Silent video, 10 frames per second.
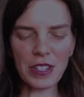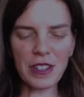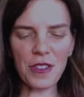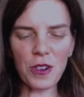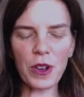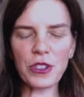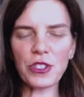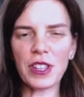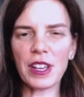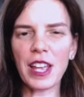was another
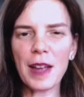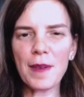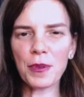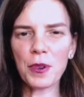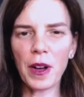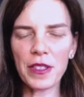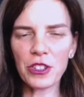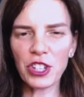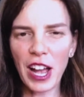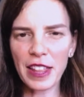question that came through on the
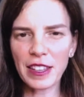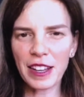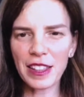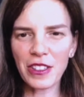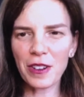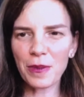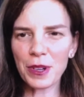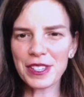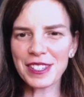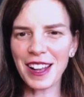chat that I thought
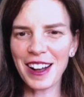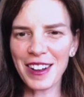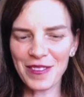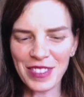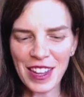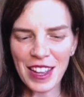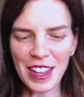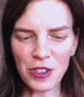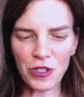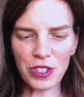was
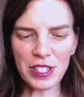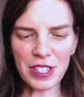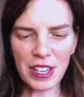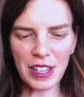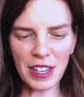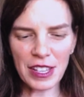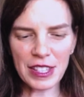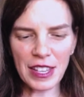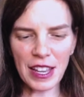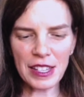interesting. It
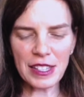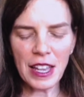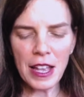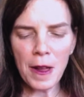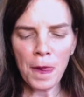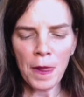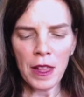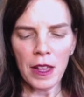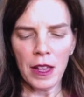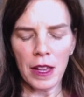says,
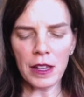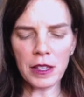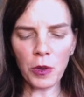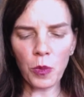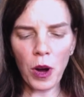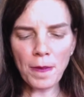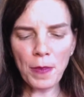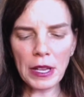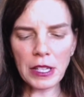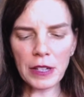is there one
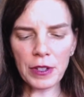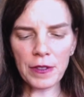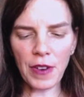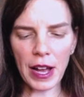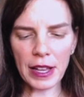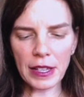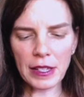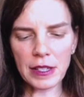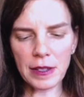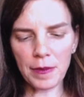piece of
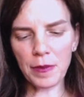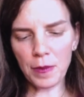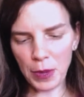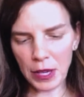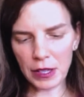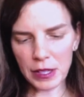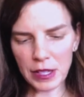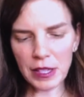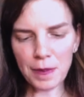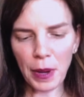advice, being a
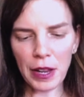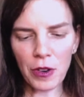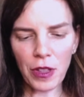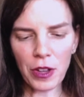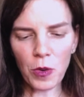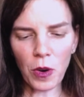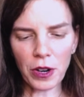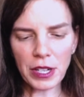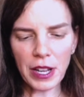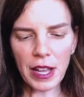seasoned painter that you are
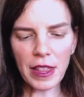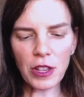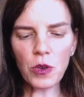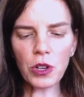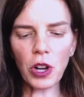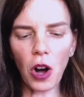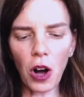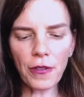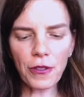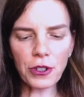today, that you could
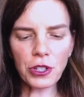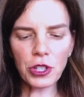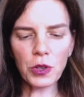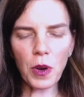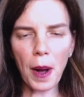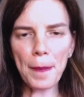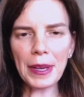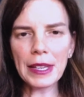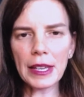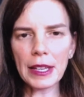offer to a
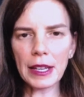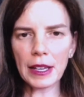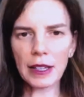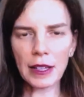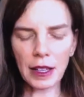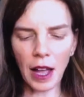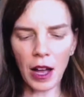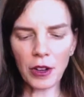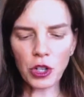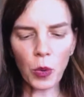beginning
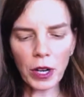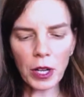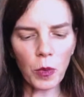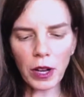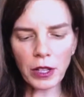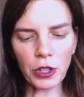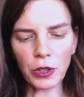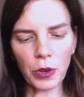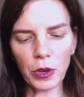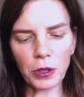
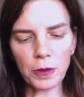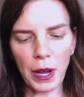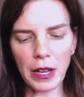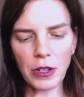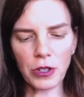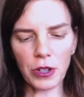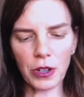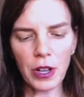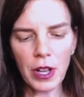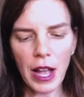21-year-old
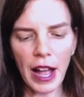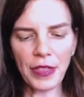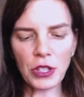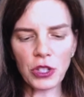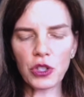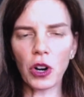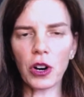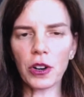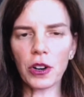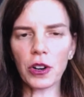painter at the
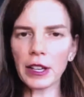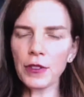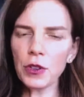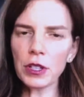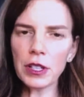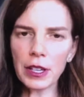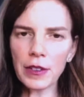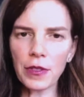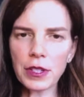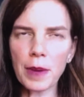start? Like if you could
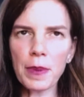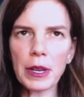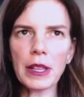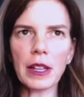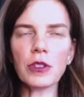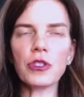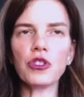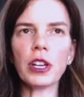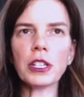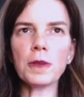give somebody that is
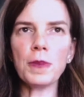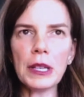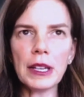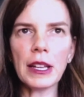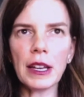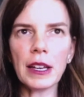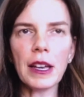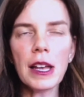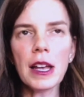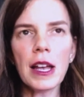just beginning,
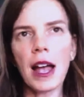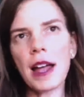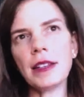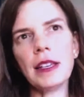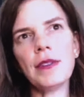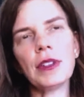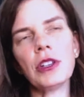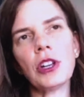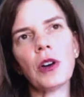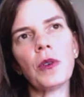and even,
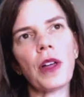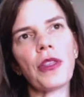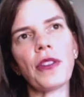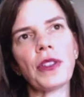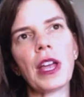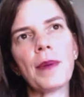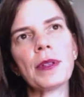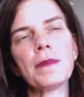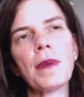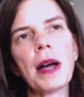a thought that came
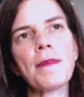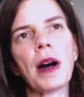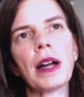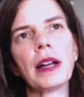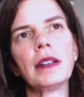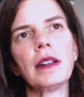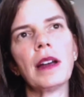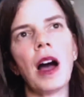into my mind,